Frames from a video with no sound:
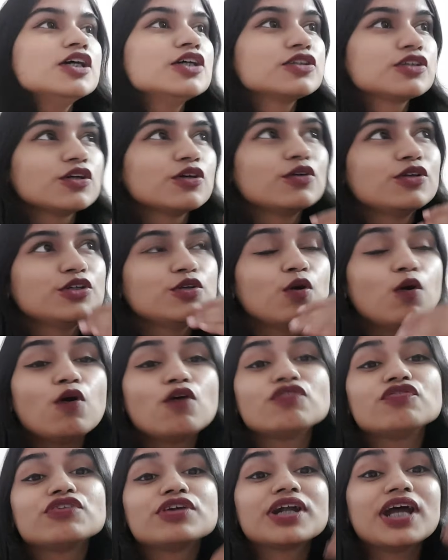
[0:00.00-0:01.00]
So you
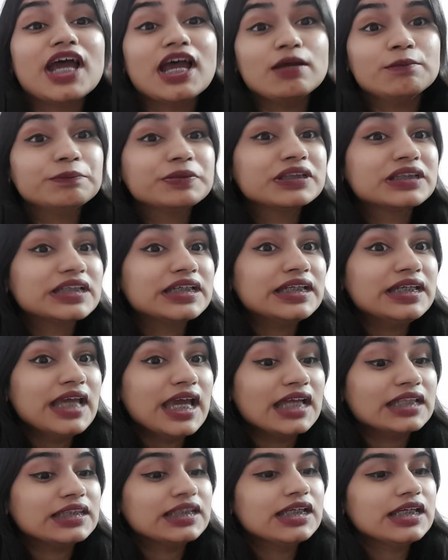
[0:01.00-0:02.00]
offer empathy,
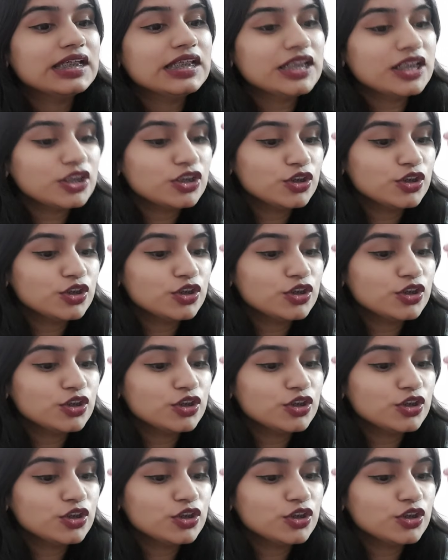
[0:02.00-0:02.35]
and then